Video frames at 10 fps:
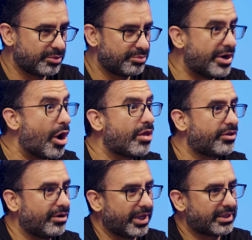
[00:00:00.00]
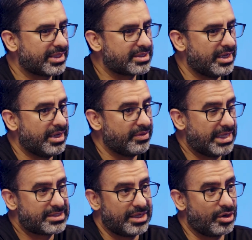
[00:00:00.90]
an author, like that's
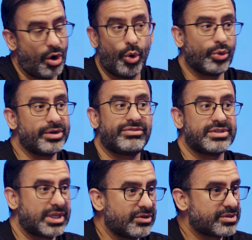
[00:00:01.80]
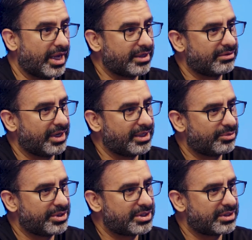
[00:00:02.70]
a whole different skill set, right?
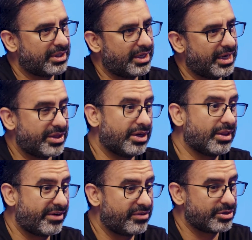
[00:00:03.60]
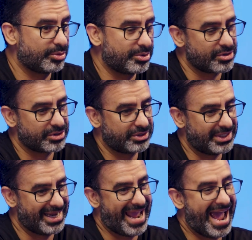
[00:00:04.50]
Which I think a lot of entrepreneurs
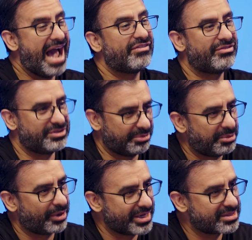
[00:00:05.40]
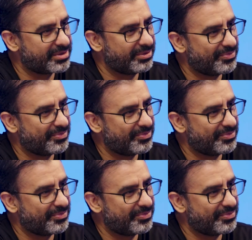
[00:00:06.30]
today have to embrace,